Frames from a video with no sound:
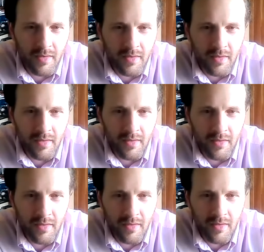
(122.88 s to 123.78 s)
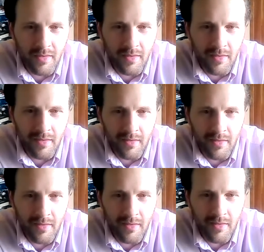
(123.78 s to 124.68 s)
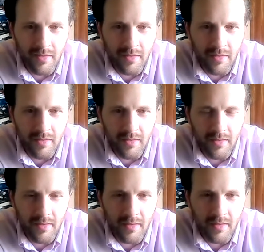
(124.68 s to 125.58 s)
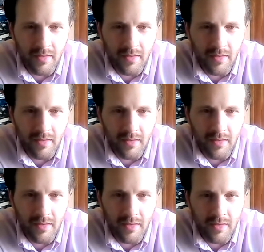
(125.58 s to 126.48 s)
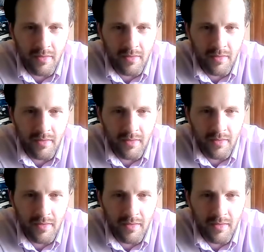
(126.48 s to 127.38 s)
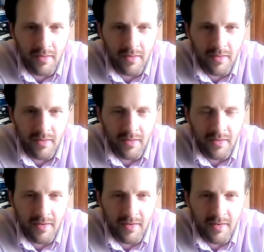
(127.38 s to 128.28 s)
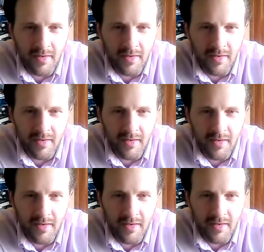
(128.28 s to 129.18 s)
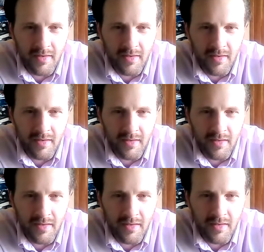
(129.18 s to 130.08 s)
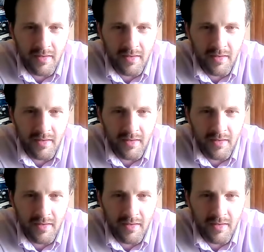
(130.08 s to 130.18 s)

This person isn't speaking.